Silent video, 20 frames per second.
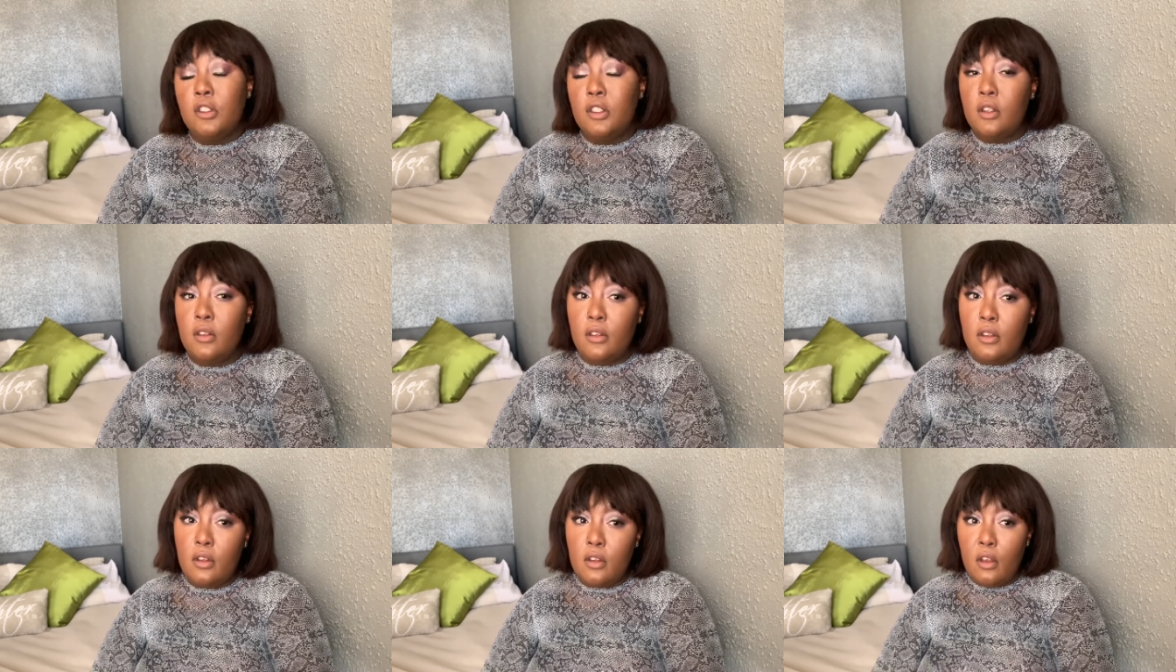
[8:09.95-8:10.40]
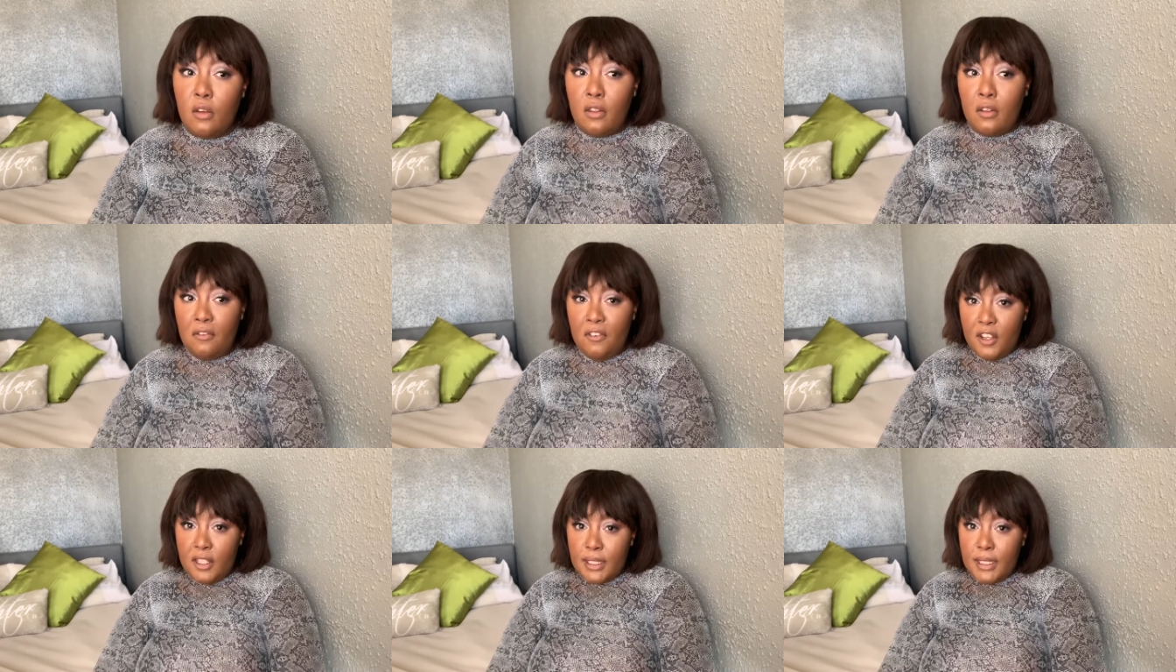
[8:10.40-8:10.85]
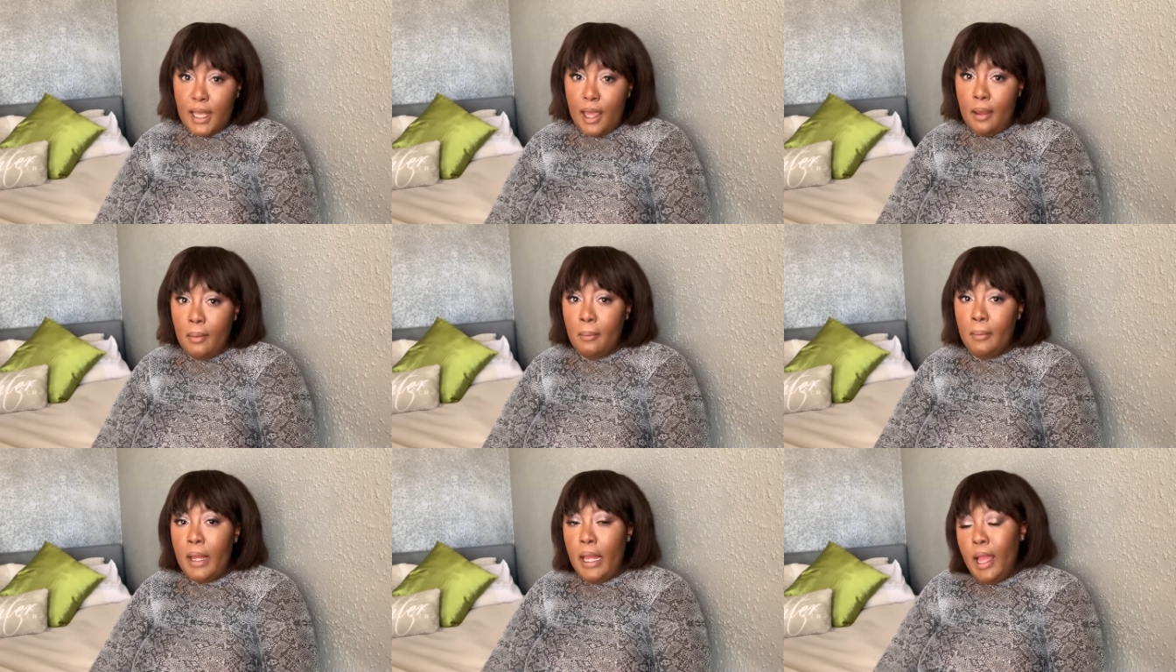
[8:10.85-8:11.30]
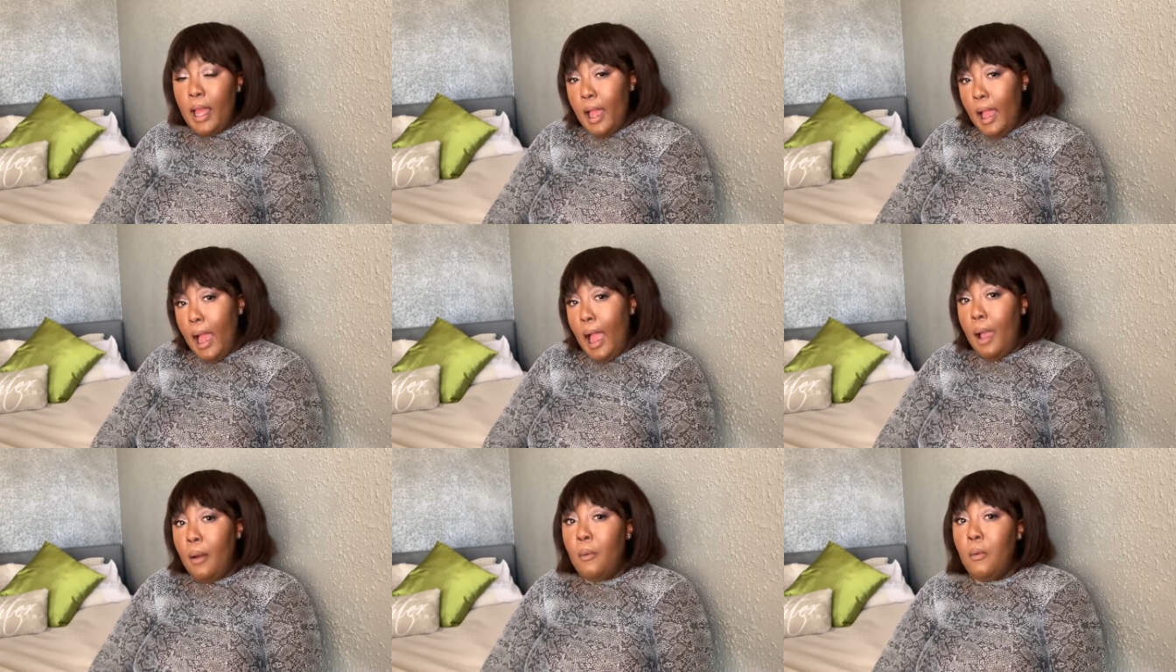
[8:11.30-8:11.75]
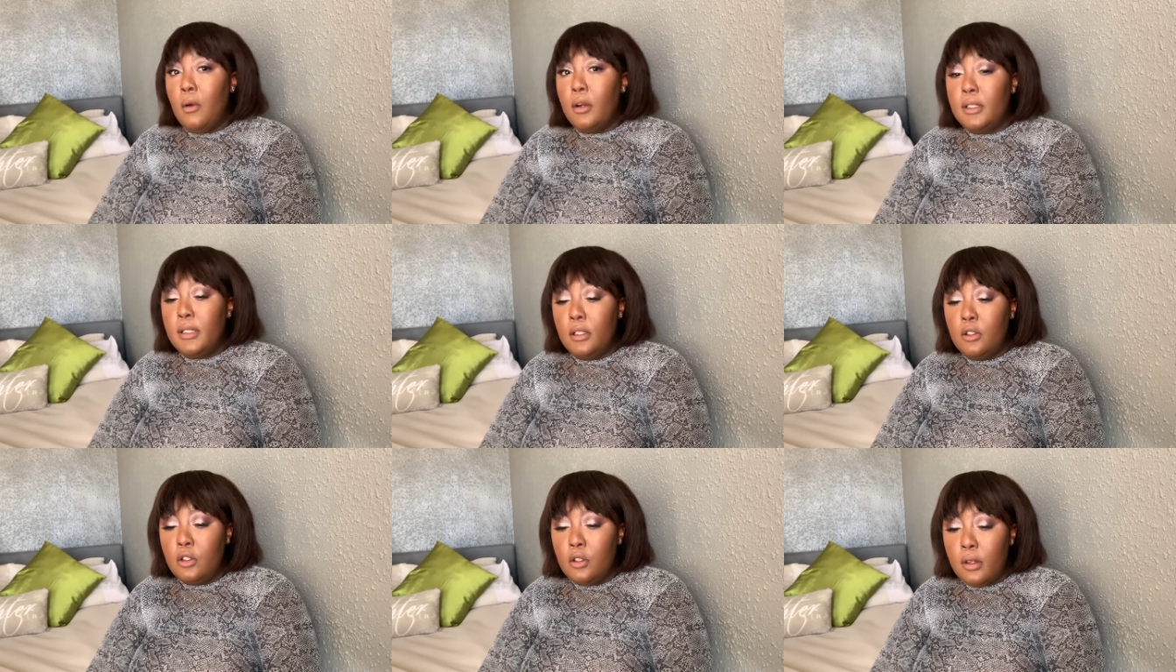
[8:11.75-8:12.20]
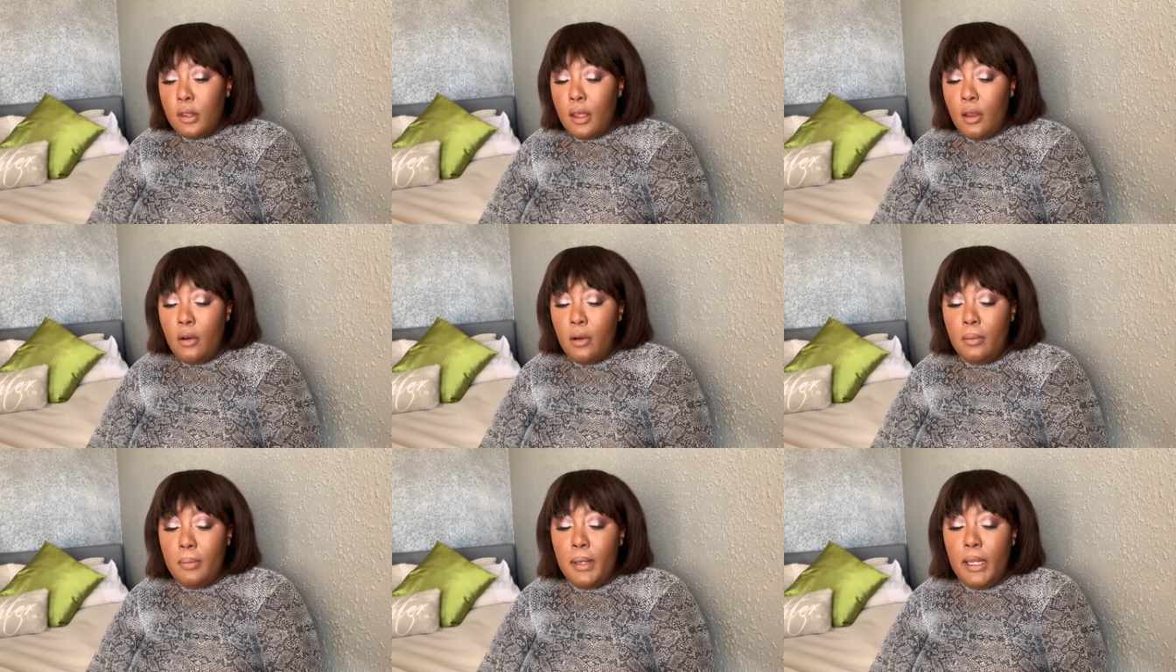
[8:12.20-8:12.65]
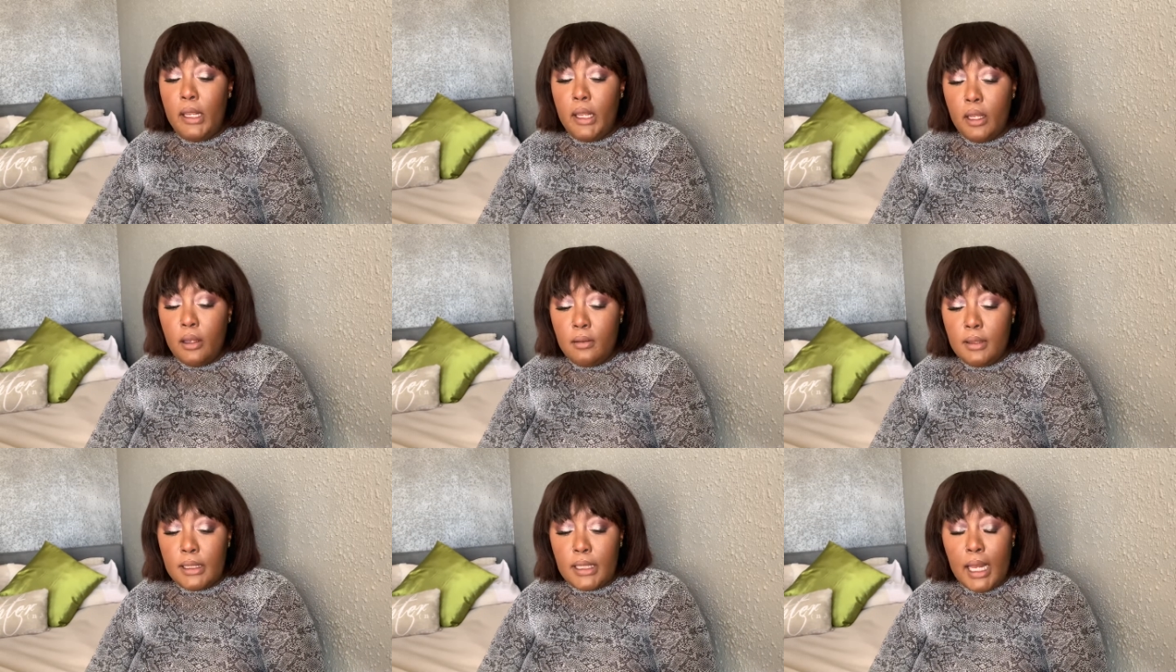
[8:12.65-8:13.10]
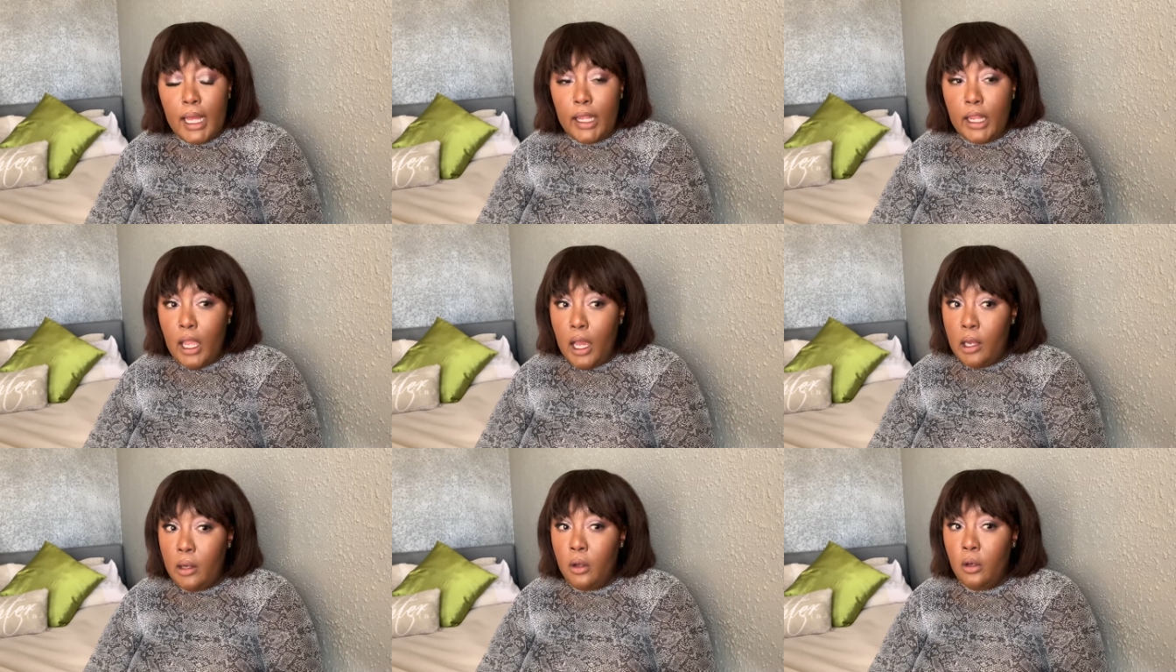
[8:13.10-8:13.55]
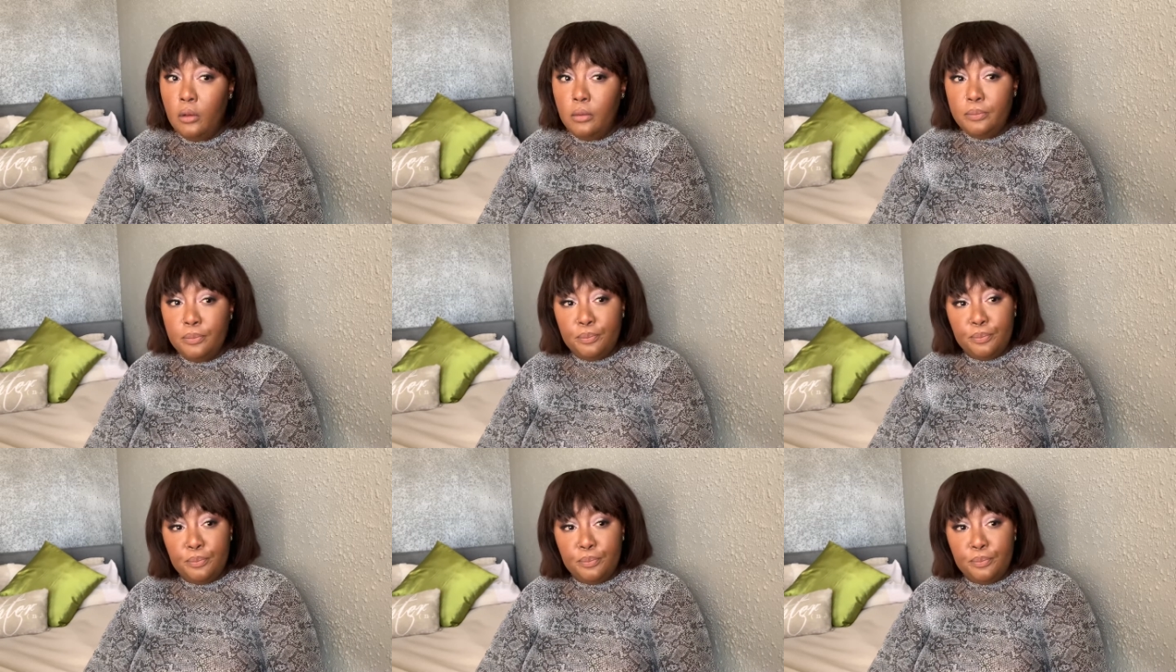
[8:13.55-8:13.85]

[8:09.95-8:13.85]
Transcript: So the first time I walked into therapy, he was like, yeah, no,